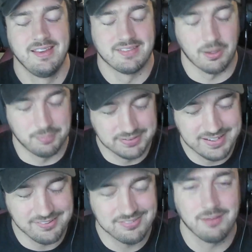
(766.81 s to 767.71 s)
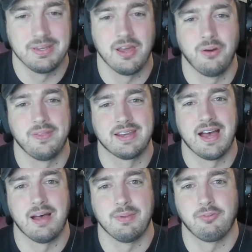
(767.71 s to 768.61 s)
Now, please let me know in the
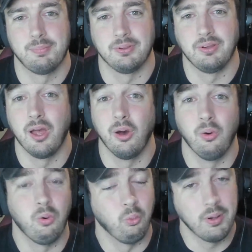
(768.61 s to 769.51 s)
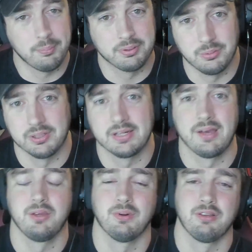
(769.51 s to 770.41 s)
comments below what
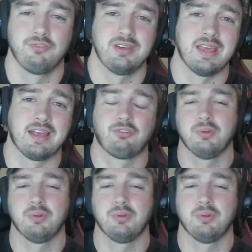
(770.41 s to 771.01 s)
pre-workout you want to see next.